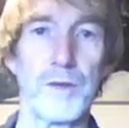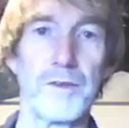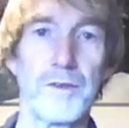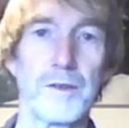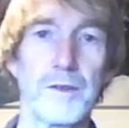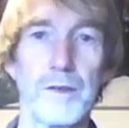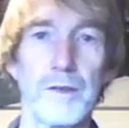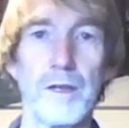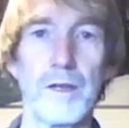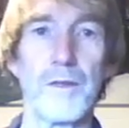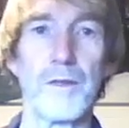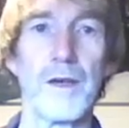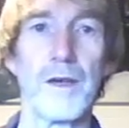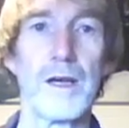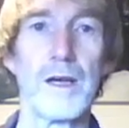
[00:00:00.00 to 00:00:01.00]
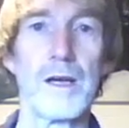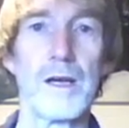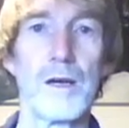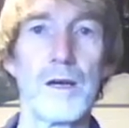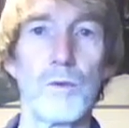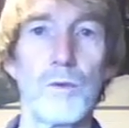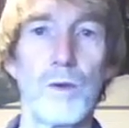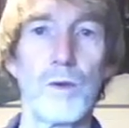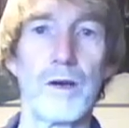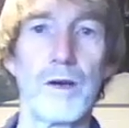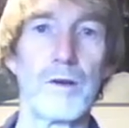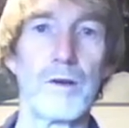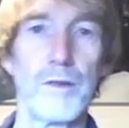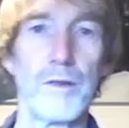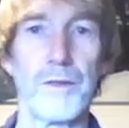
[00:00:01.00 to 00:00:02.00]
degrees,
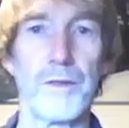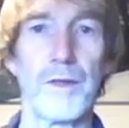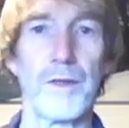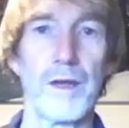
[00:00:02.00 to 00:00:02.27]
whereas